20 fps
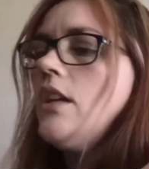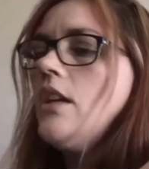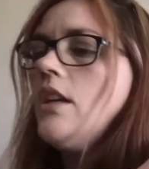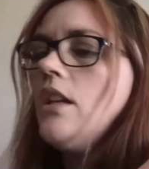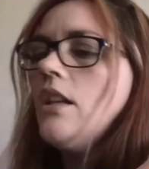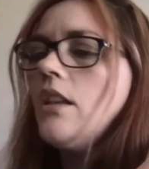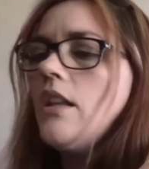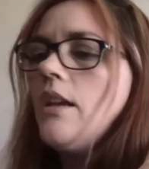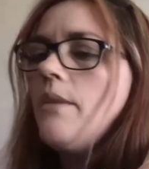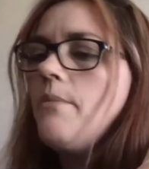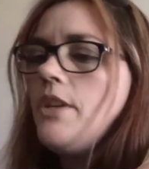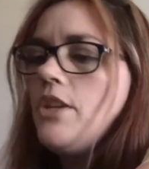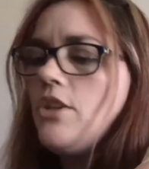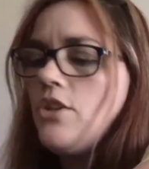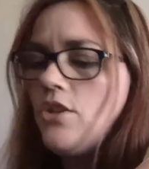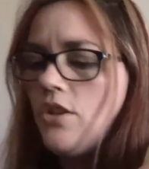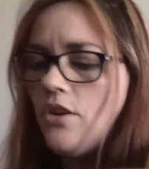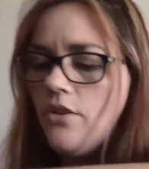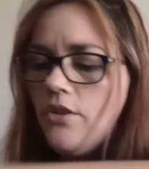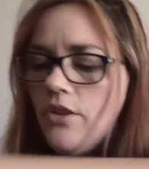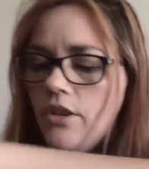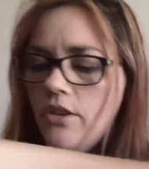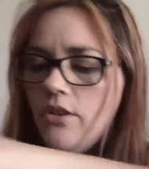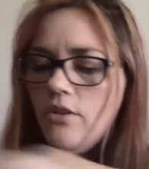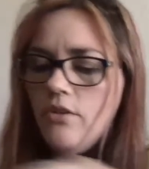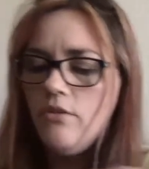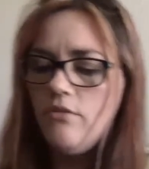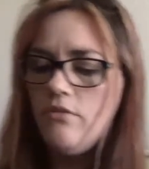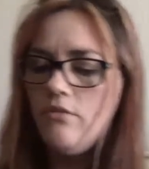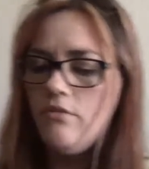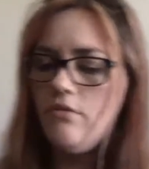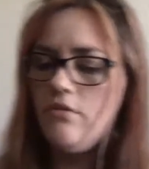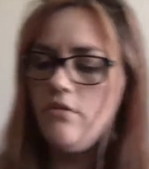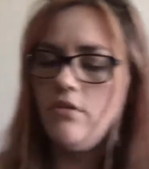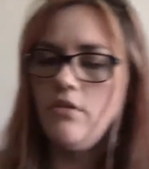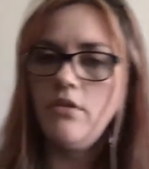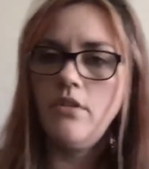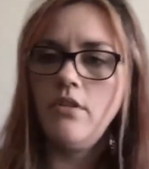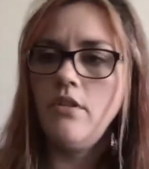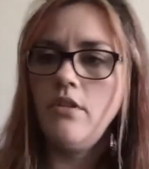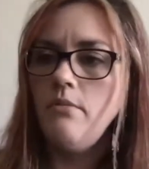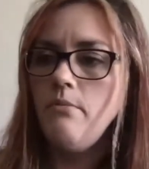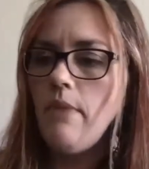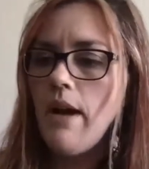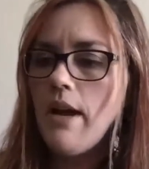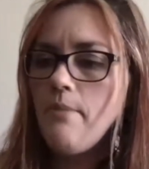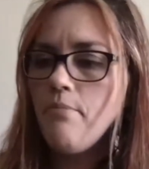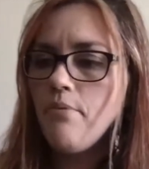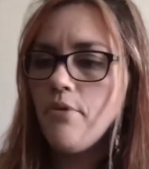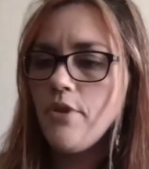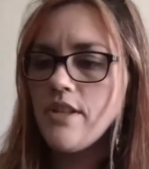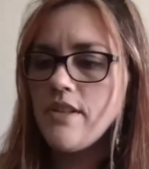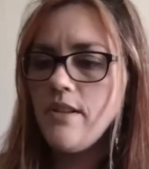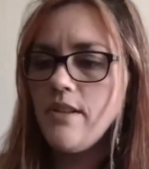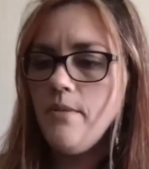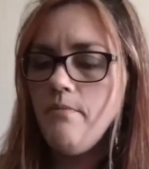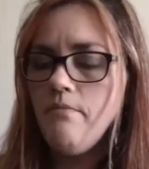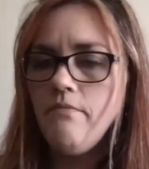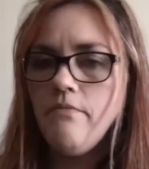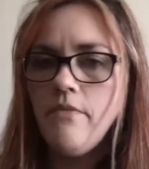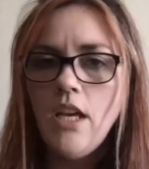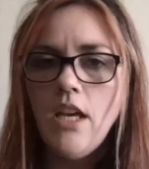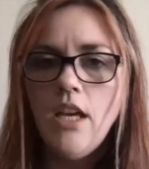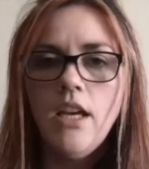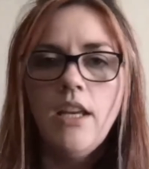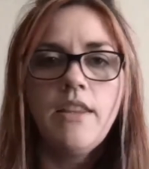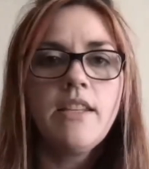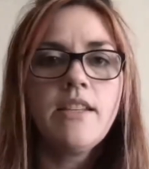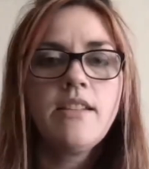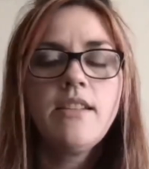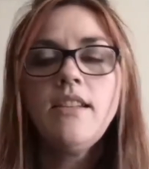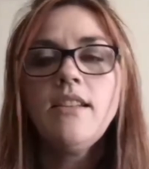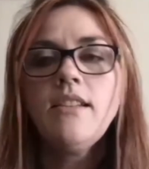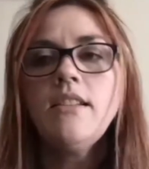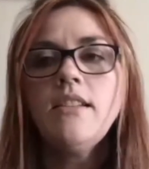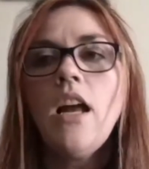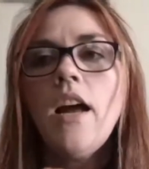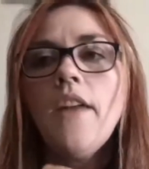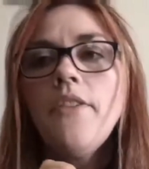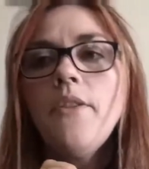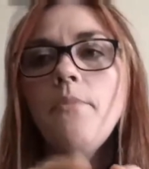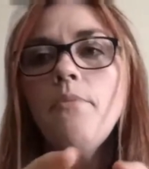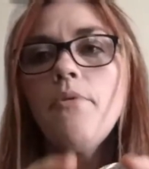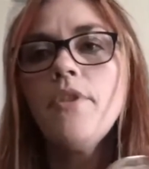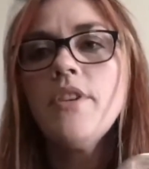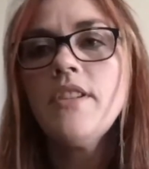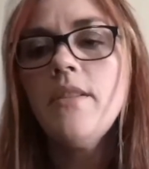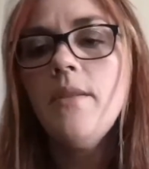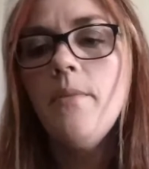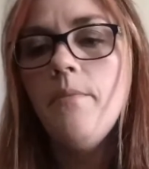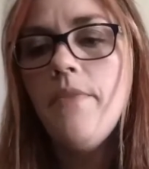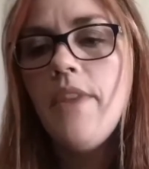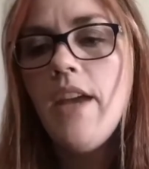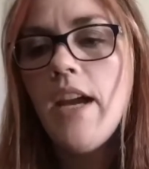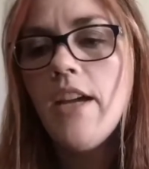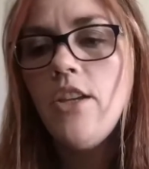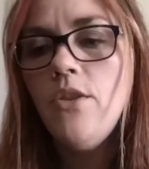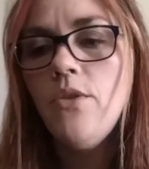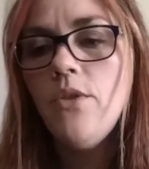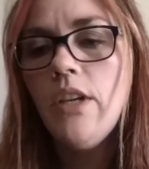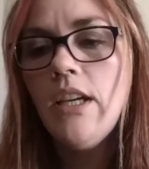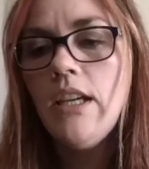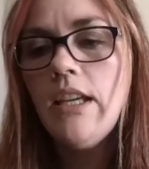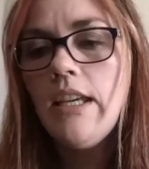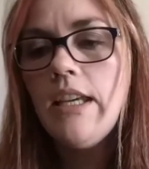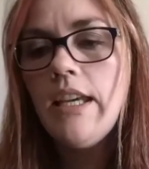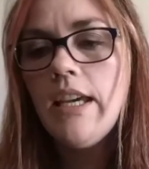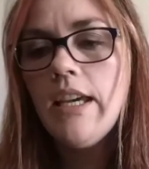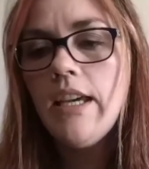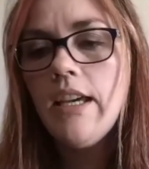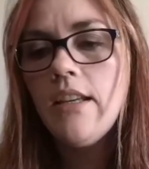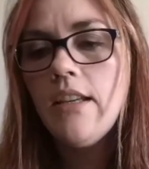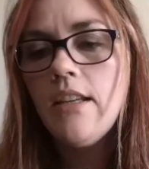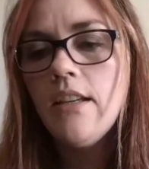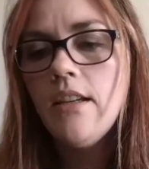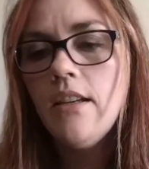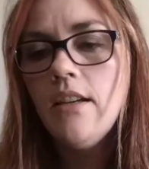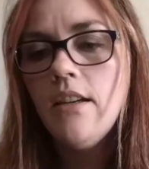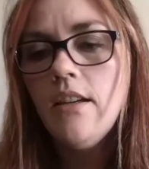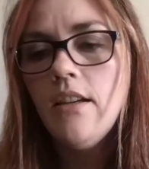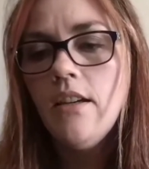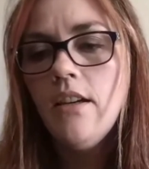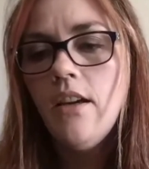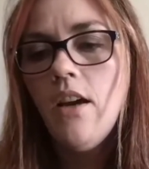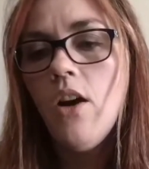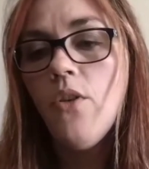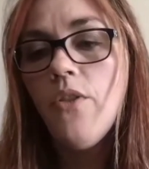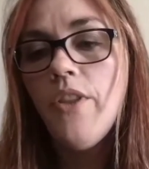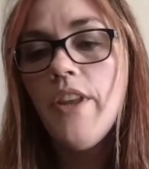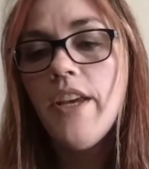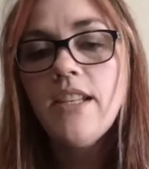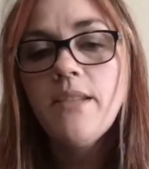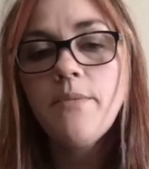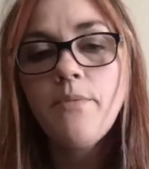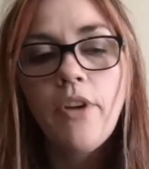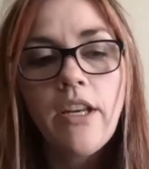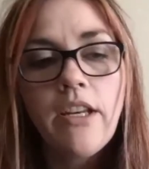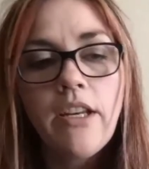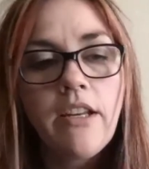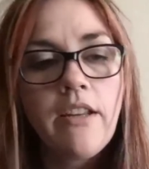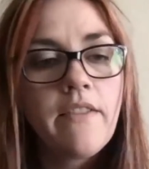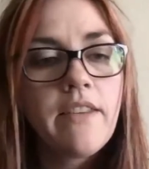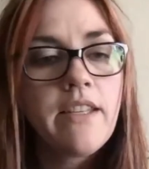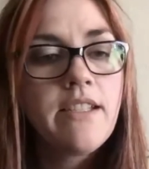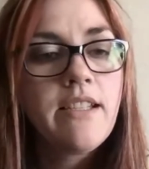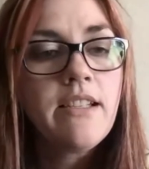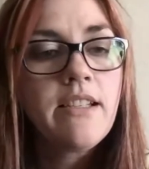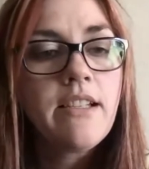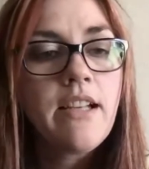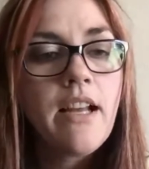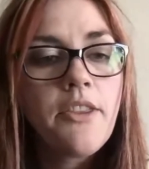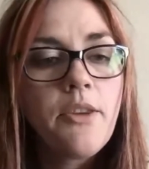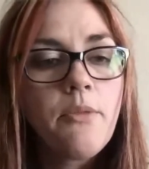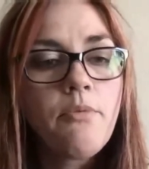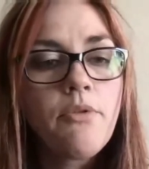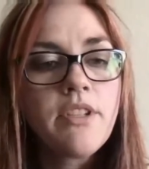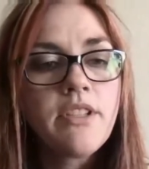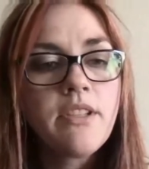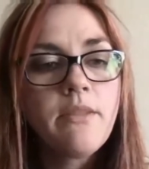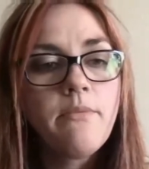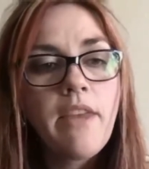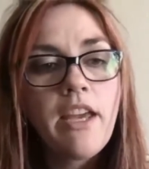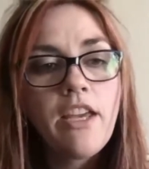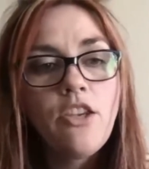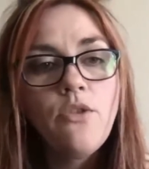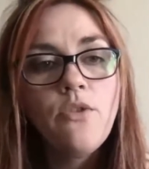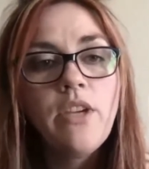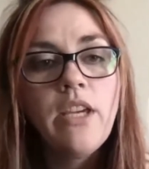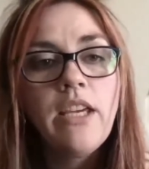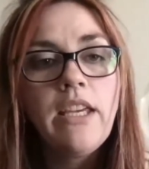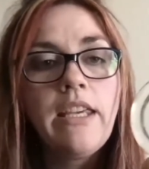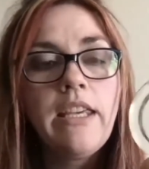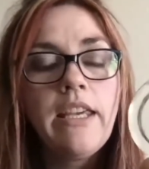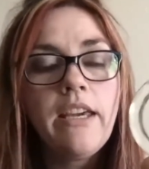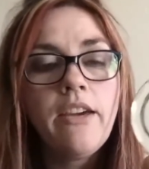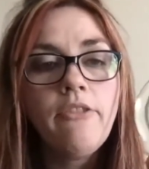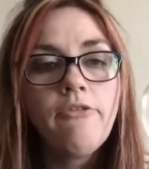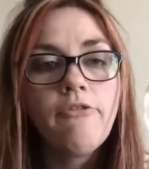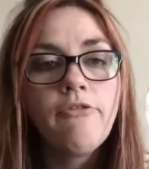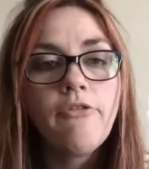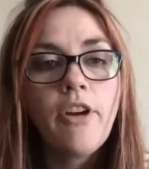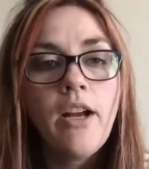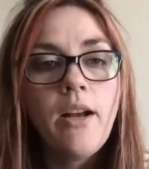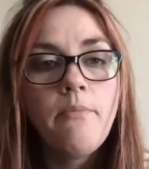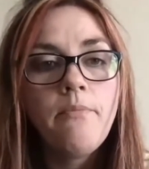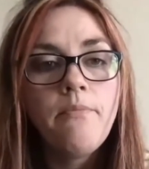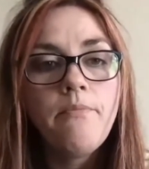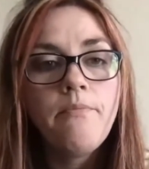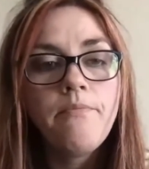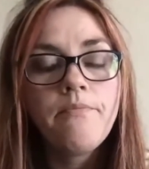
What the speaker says: let me show you my prism. This is not the prism that you can get. Oh, thanks, Miranda. This is not the prism that you can get from